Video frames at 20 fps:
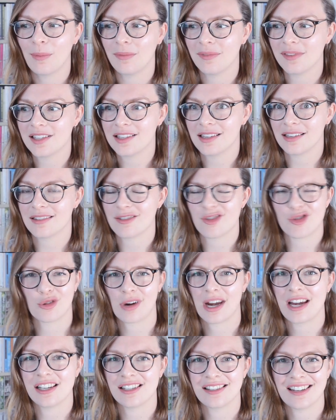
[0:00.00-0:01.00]
This is a
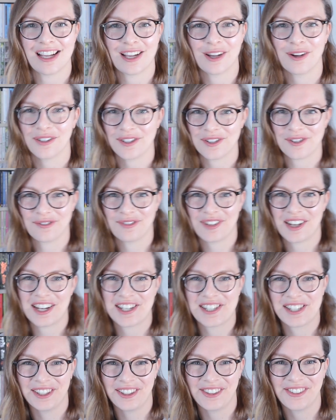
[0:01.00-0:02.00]
strangely
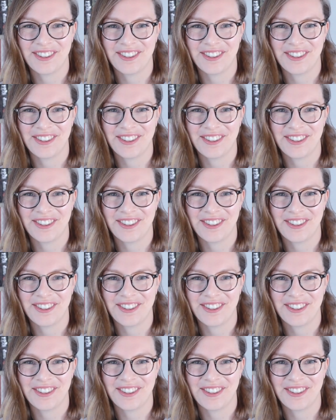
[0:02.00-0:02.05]
controversial